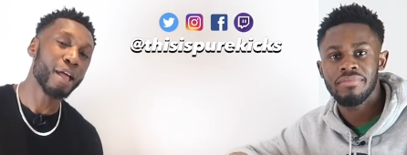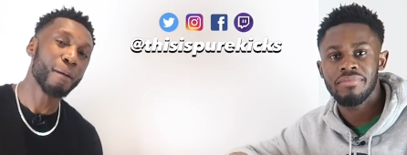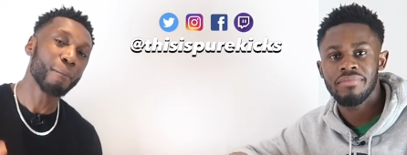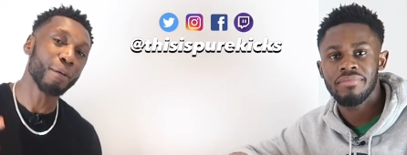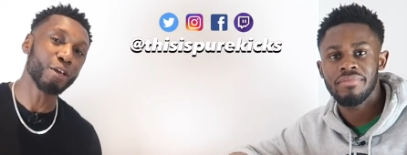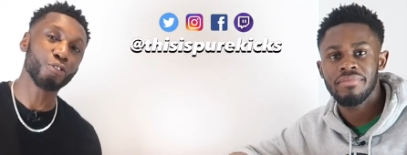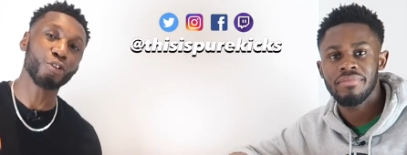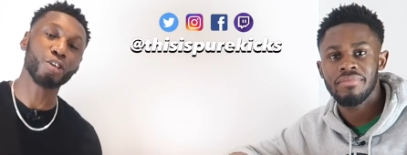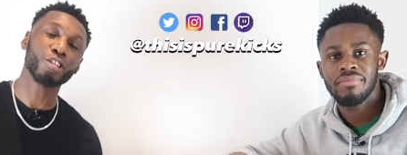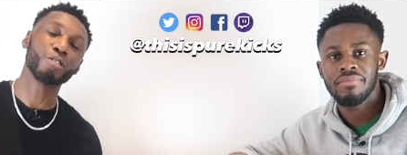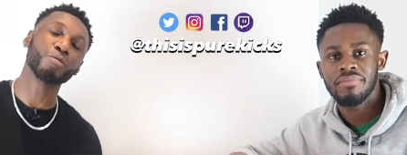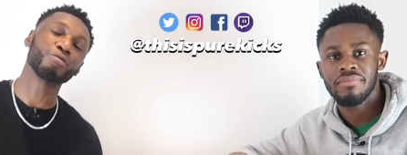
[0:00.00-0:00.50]

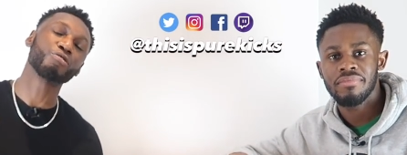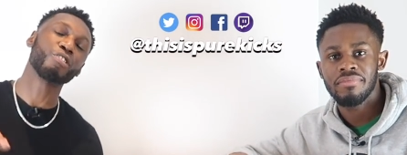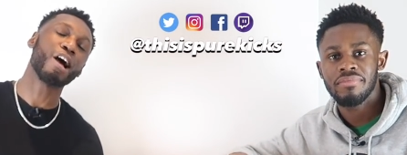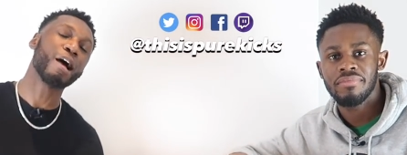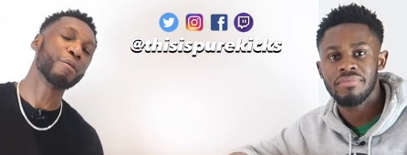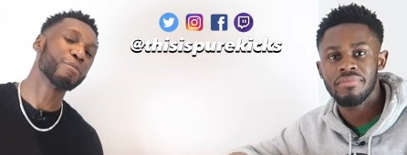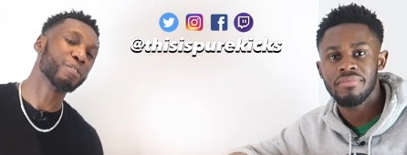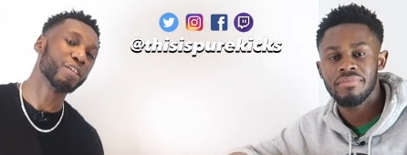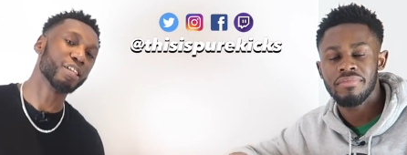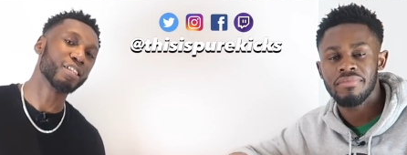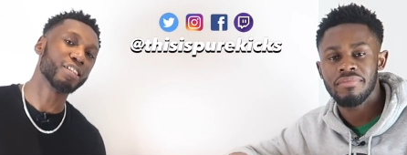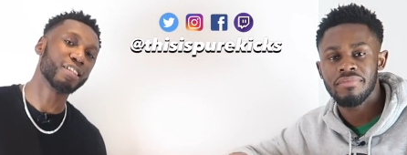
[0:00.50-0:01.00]
Speaker 1: Make sure you
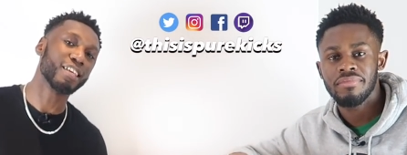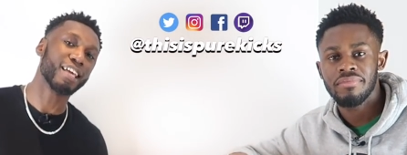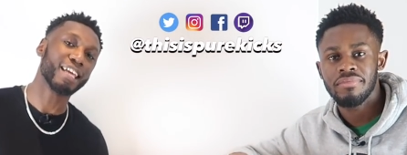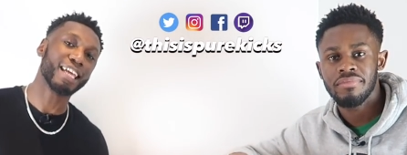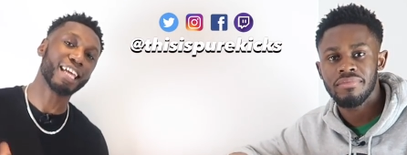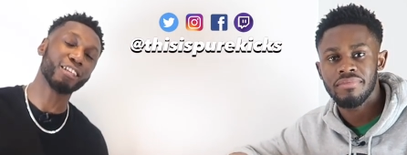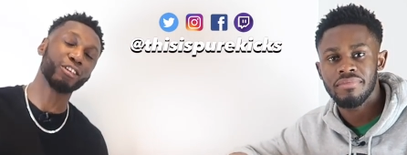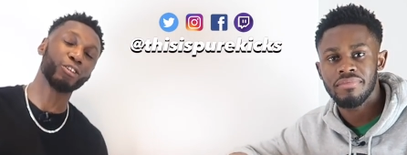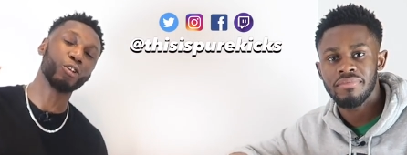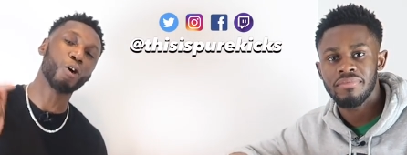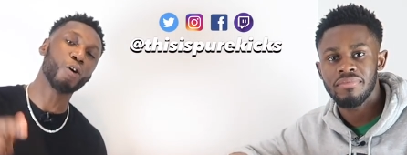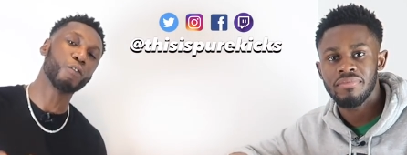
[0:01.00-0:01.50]
subscribe to the thing.
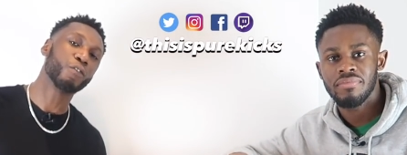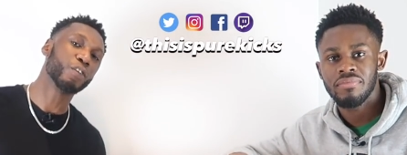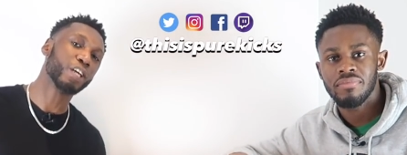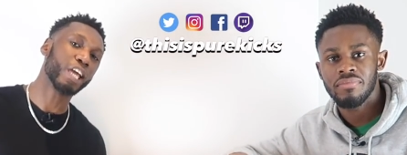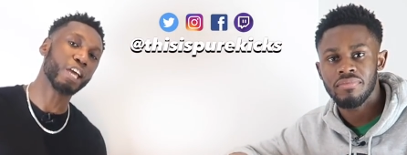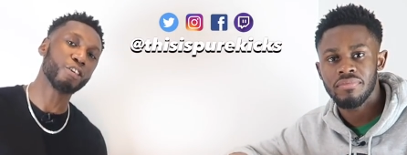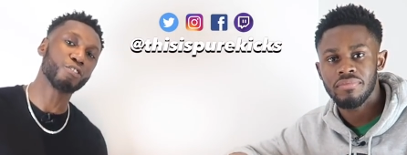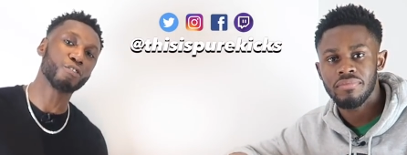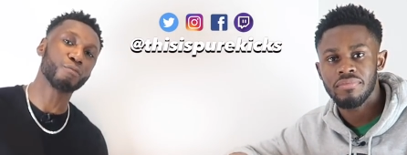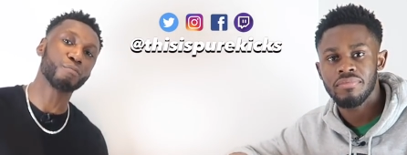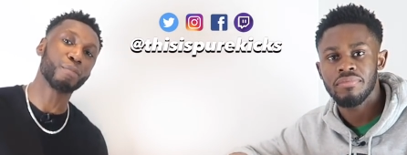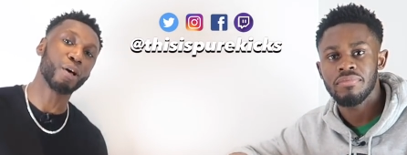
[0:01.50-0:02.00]
Hit the
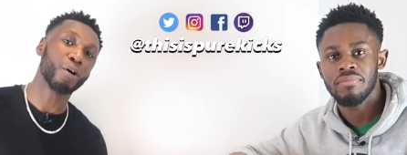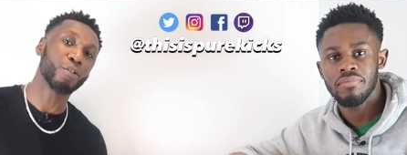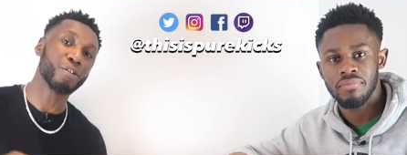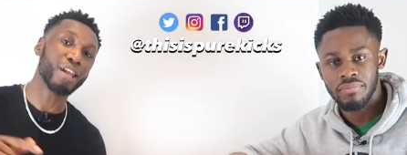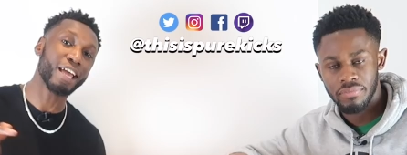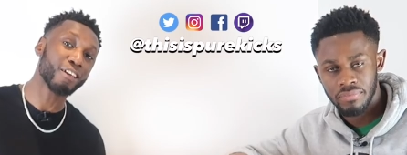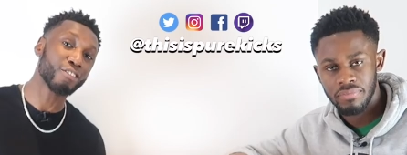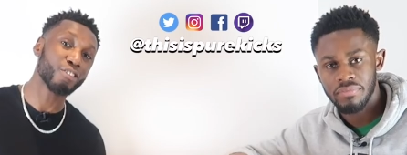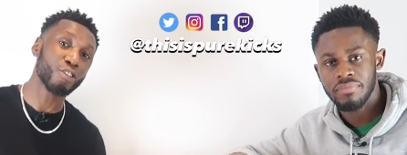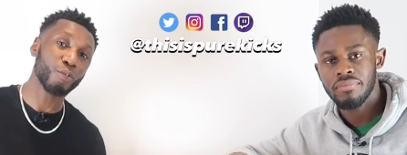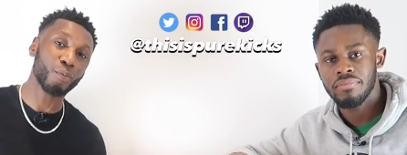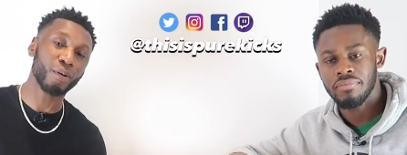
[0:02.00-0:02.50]
notification bell
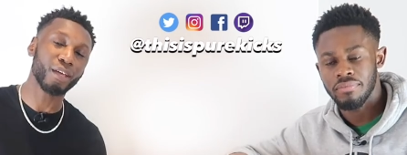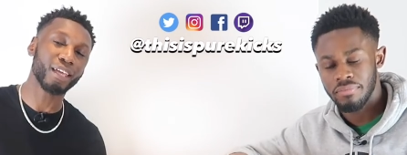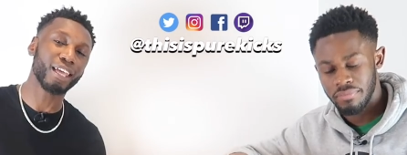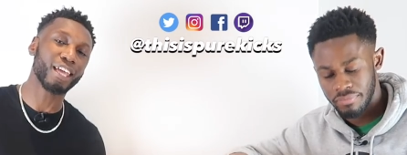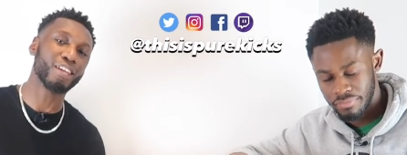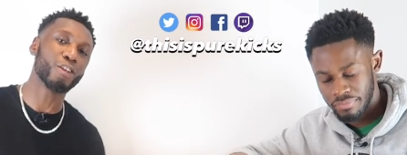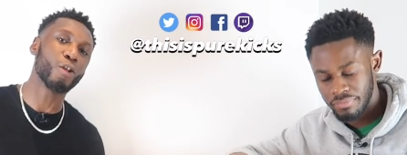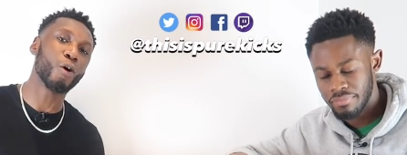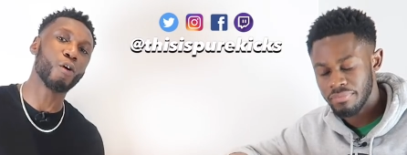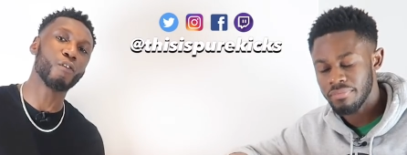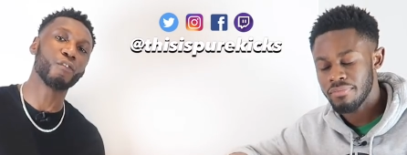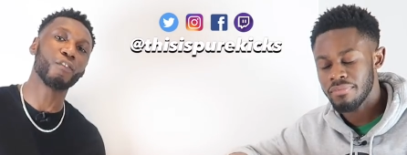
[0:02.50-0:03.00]
next to it.
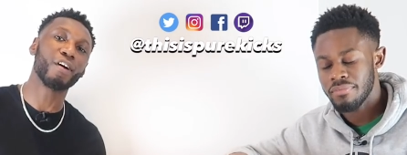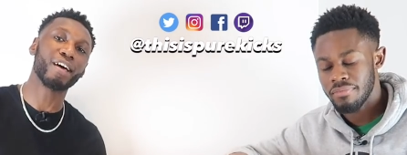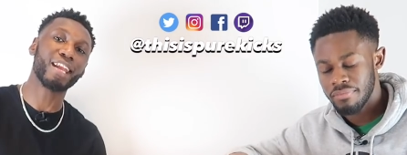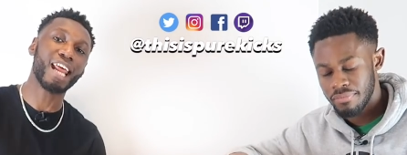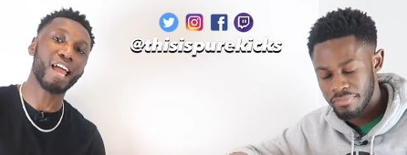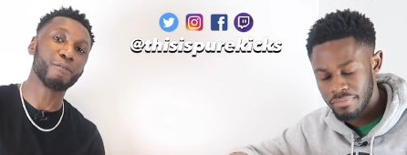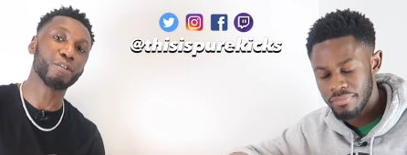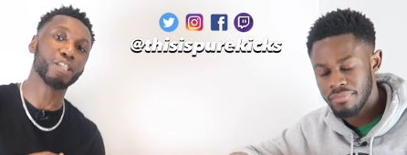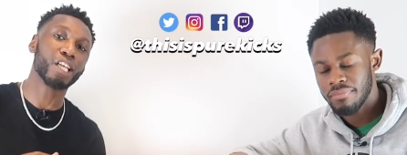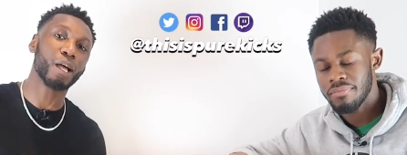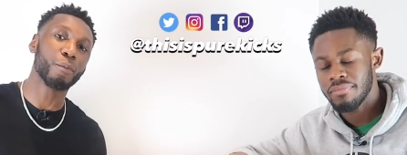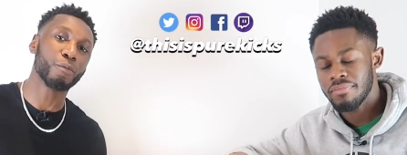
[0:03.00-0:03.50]
Get notified
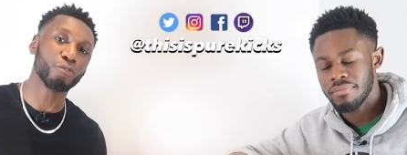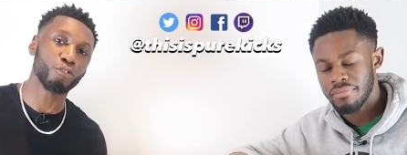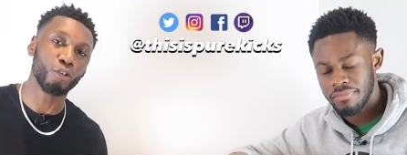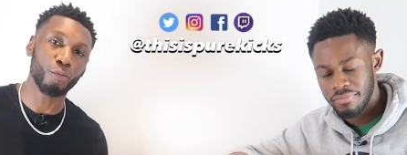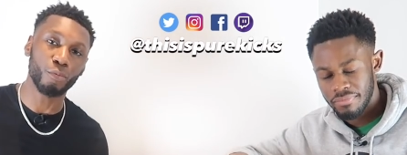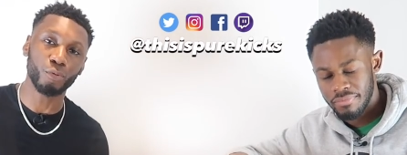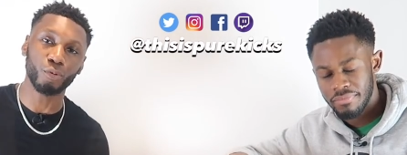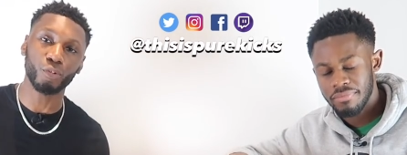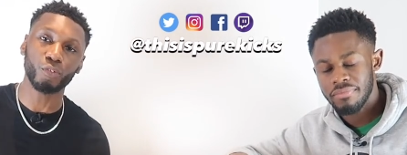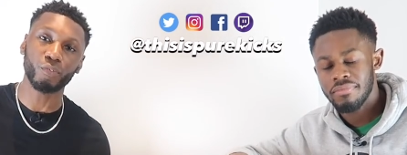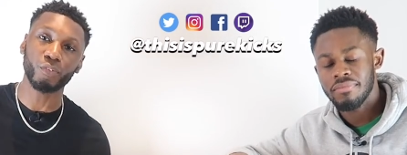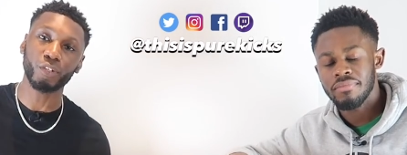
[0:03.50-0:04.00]
every time we
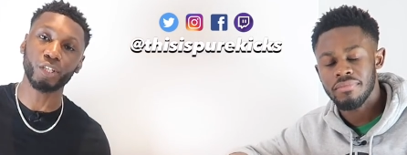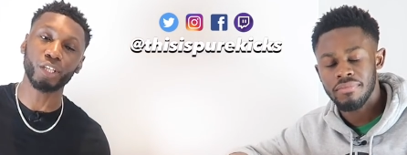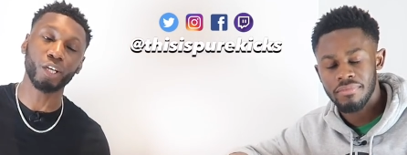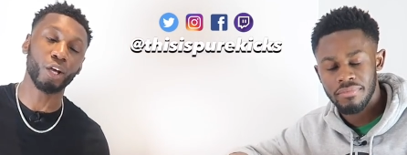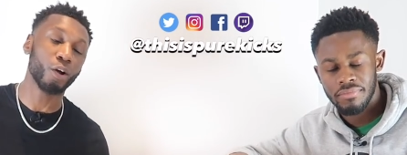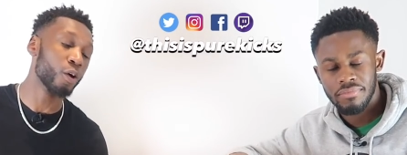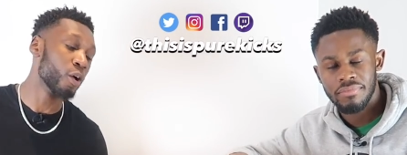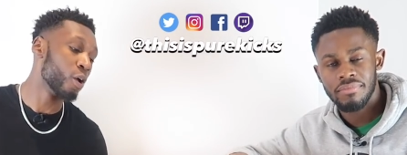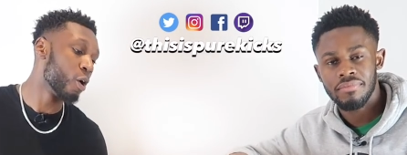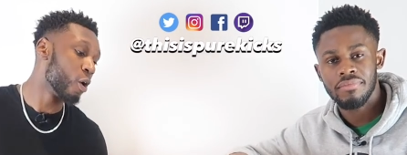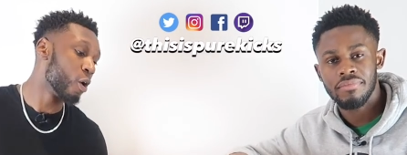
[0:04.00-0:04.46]
drop a new video.